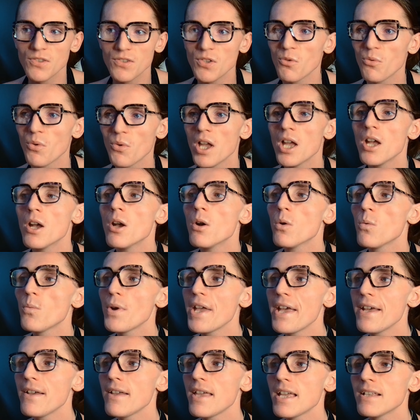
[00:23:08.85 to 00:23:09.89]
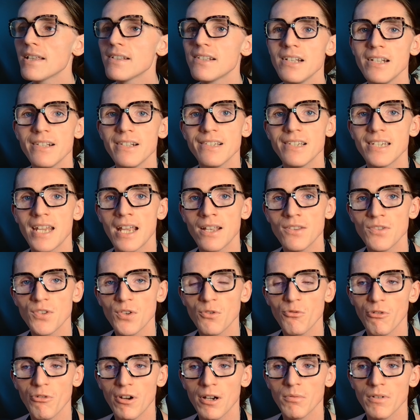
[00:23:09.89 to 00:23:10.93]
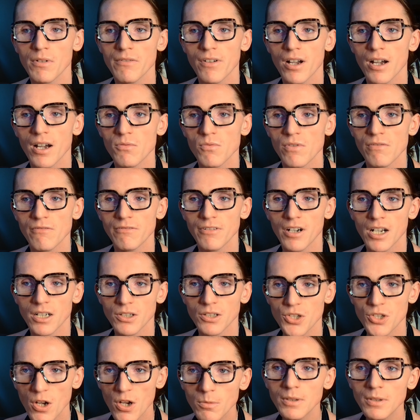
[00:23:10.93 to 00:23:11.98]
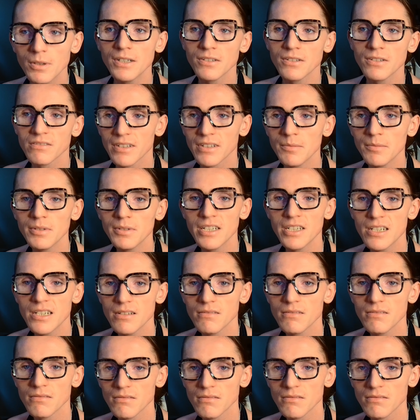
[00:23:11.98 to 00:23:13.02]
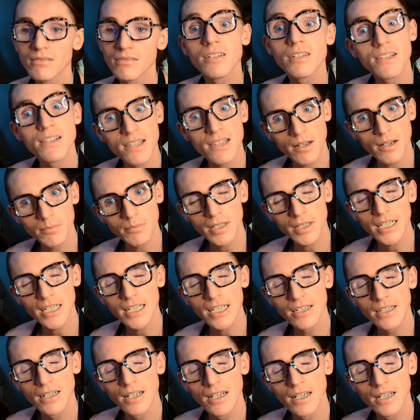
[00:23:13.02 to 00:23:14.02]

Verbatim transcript: So we in season 10 so far, we've got one for October, November to December,